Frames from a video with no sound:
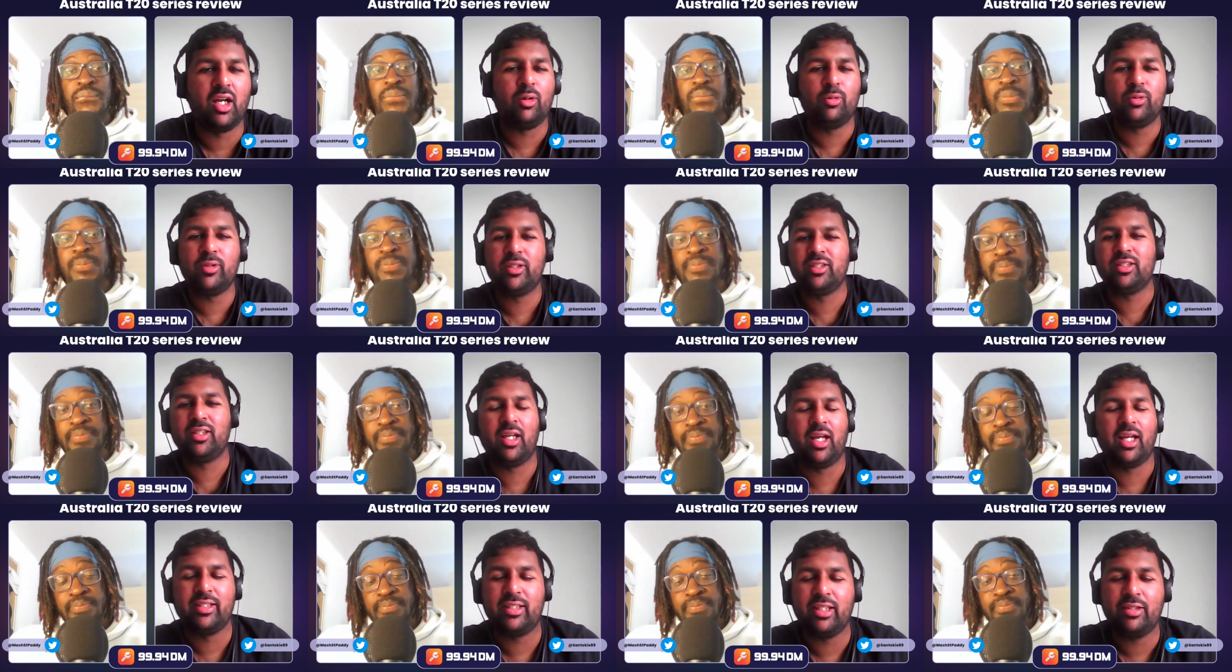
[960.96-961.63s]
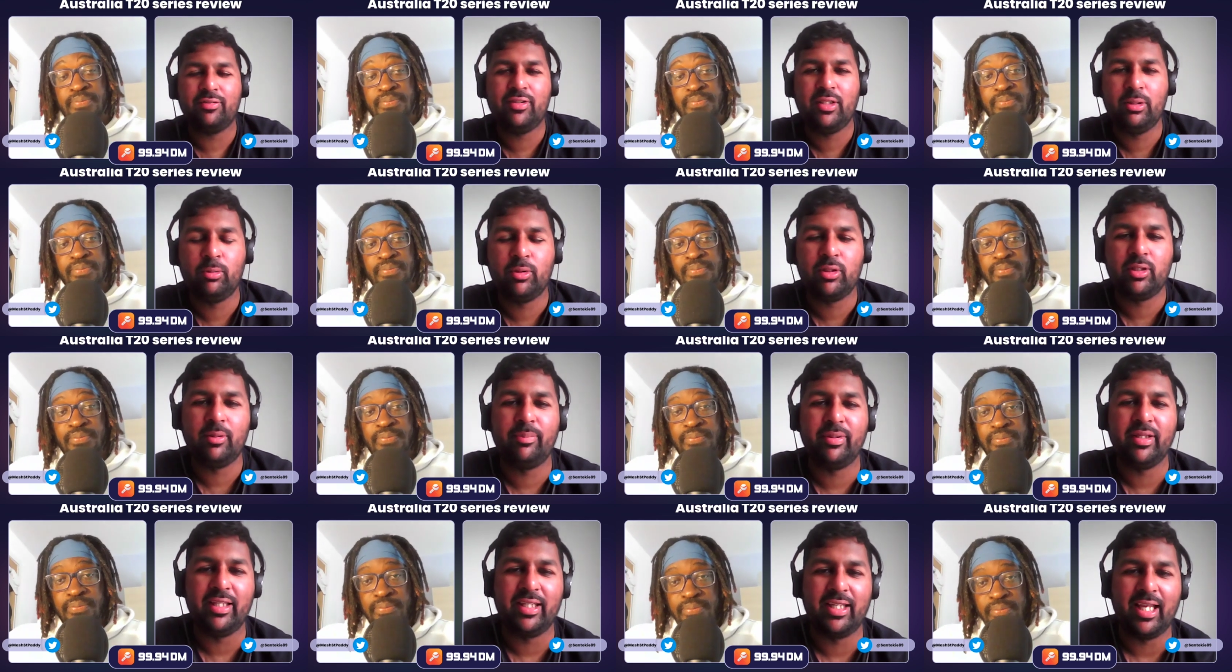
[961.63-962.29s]
Speaker 1: No, I wouldn't. I
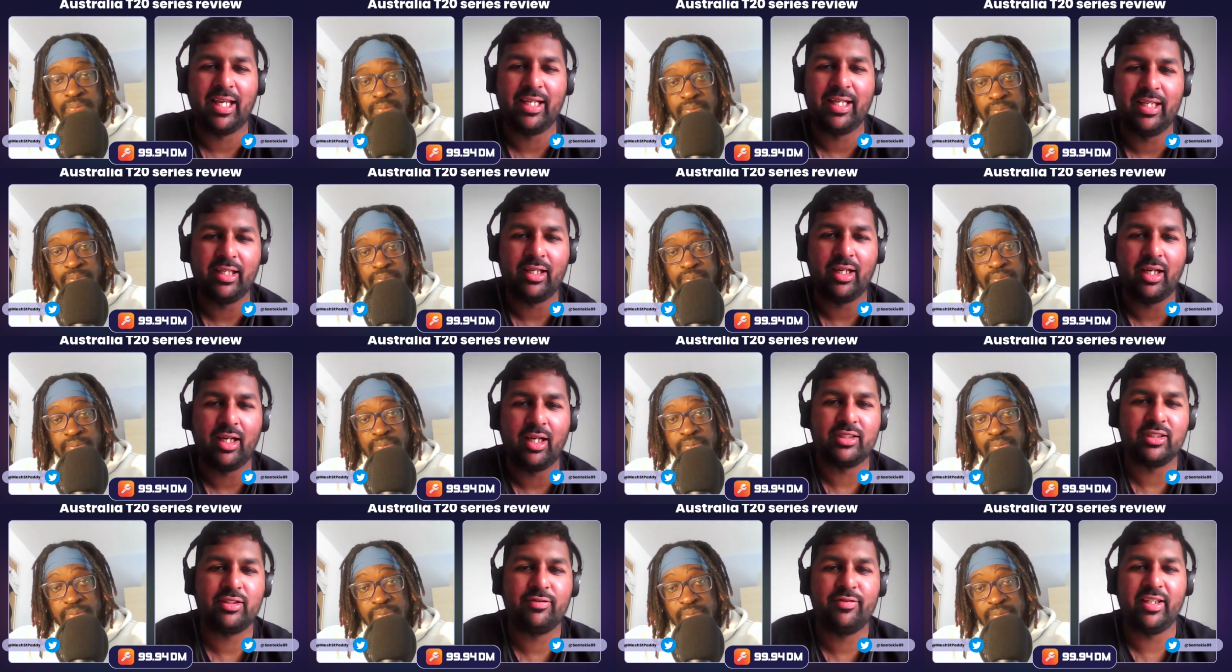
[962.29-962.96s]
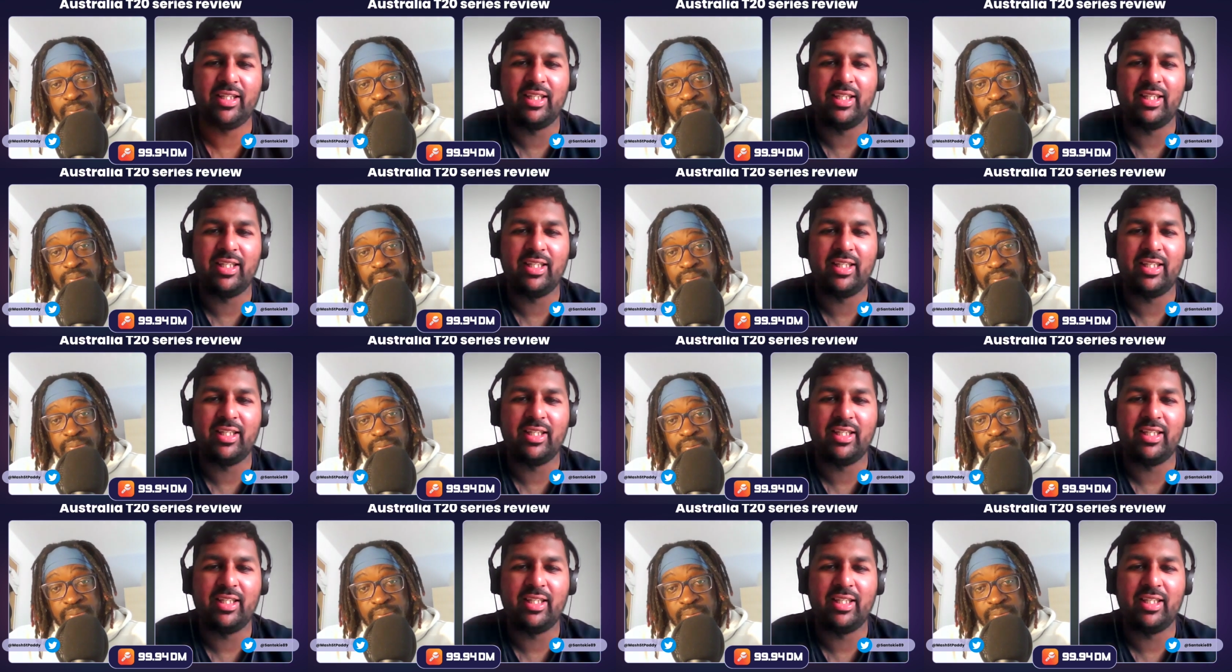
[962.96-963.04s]
definitely wouldn't pick Yannic.